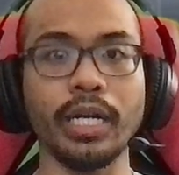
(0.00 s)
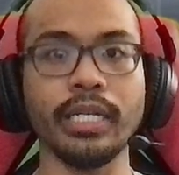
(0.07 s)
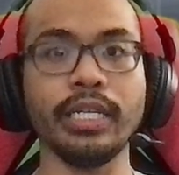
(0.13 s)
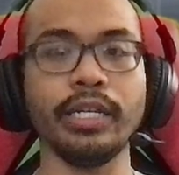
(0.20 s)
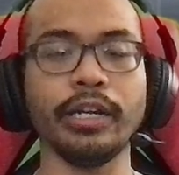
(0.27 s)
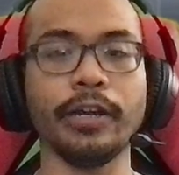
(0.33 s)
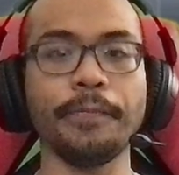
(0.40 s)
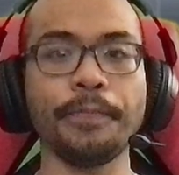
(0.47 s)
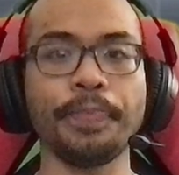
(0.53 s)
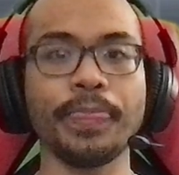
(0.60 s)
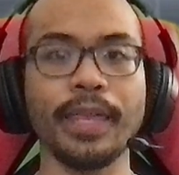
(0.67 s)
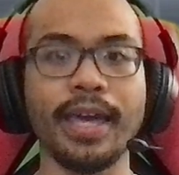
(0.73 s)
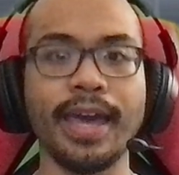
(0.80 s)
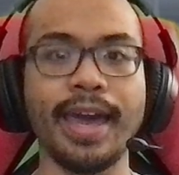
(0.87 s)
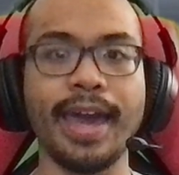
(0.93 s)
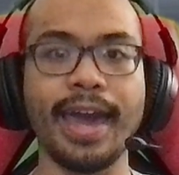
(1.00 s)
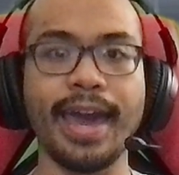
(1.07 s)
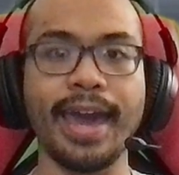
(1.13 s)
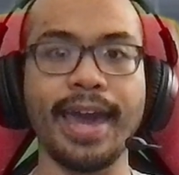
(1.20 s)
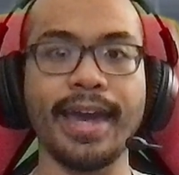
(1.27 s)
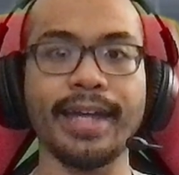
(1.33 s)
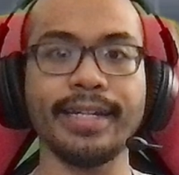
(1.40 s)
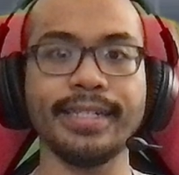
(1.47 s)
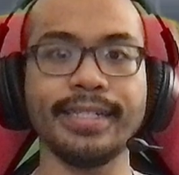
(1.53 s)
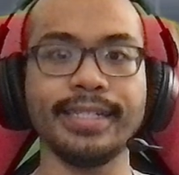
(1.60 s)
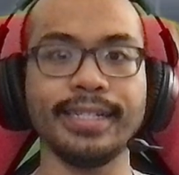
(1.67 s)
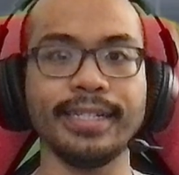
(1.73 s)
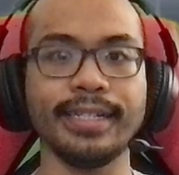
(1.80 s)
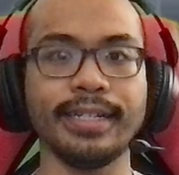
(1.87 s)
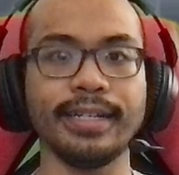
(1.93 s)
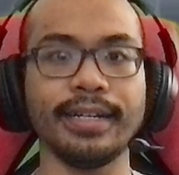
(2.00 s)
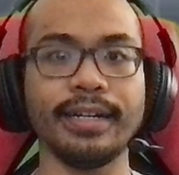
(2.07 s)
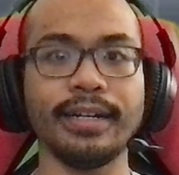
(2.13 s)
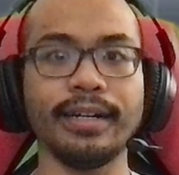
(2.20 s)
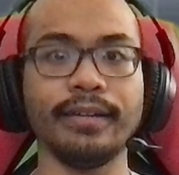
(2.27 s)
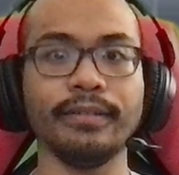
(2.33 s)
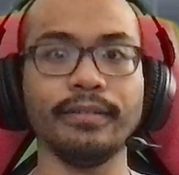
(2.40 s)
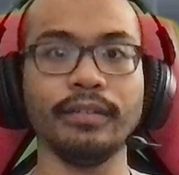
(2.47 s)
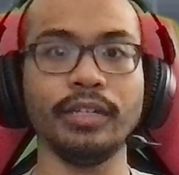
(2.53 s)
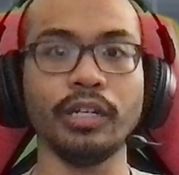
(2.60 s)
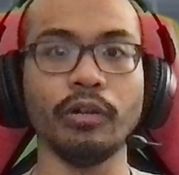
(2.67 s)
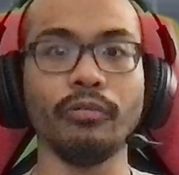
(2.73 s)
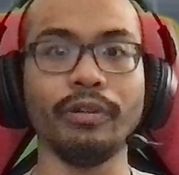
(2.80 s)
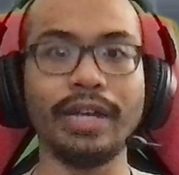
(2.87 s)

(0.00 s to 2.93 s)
here, and we're